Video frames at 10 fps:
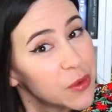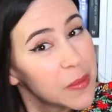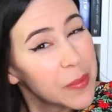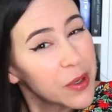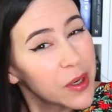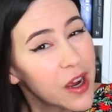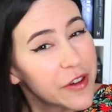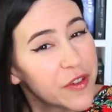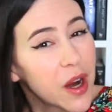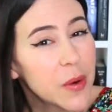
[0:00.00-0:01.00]
remember how
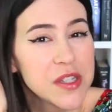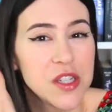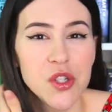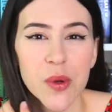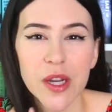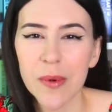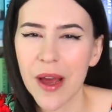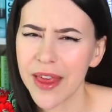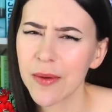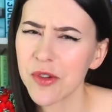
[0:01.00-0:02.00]
far I was into it, but
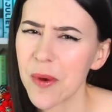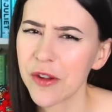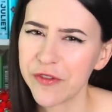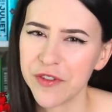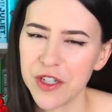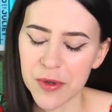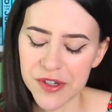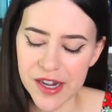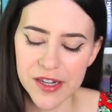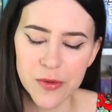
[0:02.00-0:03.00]
I think it was about fifty
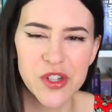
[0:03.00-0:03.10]
percent,